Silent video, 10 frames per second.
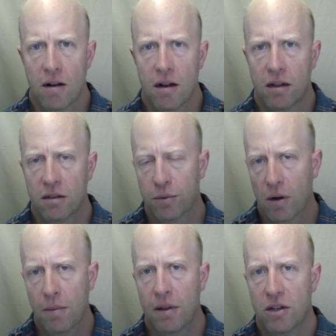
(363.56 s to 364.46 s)
uh,
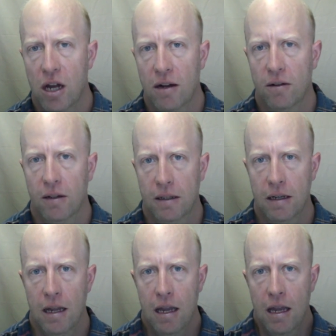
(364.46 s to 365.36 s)
subscribe to the channel, and
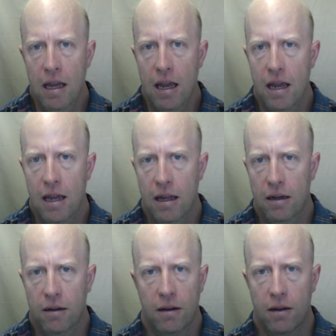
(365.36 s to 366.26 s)

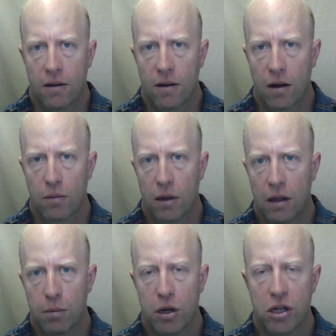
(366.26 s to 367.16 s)
and you know, I really
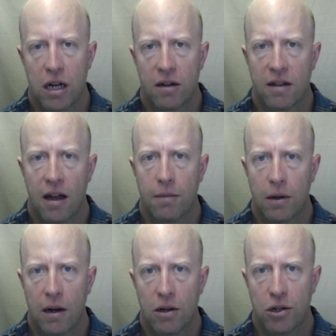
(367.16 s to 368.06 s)
appreciate your time and
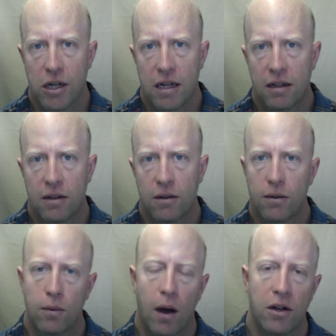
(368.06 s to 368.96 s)
your energy into
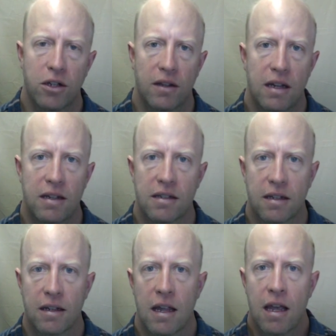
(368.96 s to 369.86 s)
watching these.
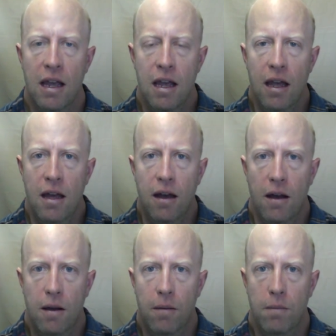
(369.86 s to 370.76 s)
And
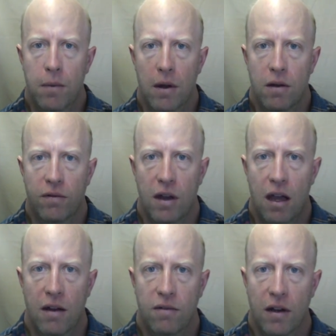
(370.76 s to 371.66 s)
um you know, if you
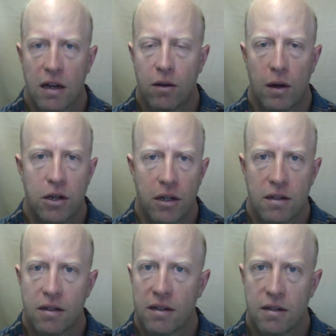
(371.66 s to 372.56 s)
have any
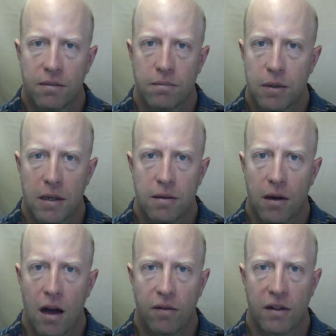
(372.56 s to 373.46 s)
questions, you know,
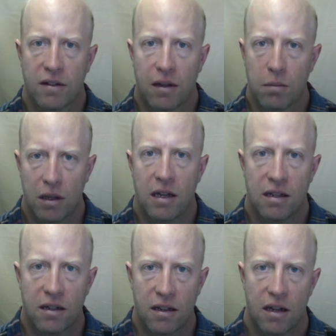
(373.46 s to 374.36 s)
obviously
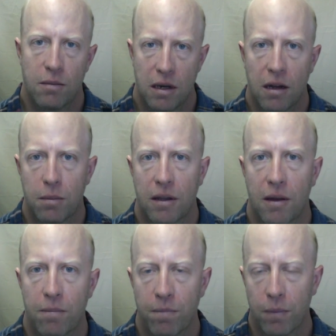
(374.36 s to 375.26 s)
please hit me up in
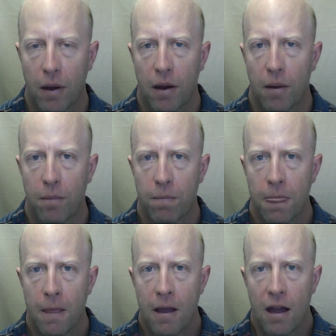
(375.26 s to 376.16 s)
them. Um
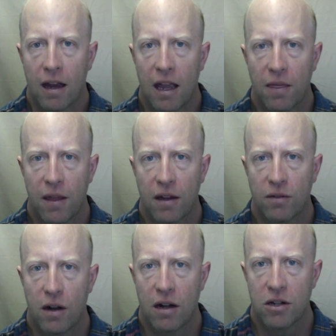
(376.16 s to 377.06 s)
again, thanks for
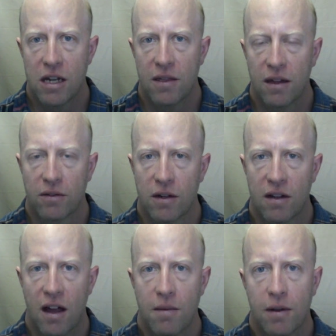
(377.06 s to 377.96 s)
your energy, thanks for your
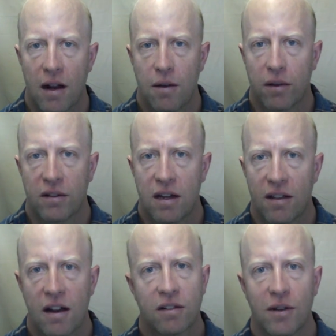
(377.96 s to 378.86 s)
time, and I will see you on
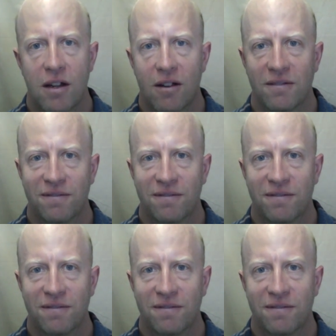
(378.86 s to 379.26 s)
the next video.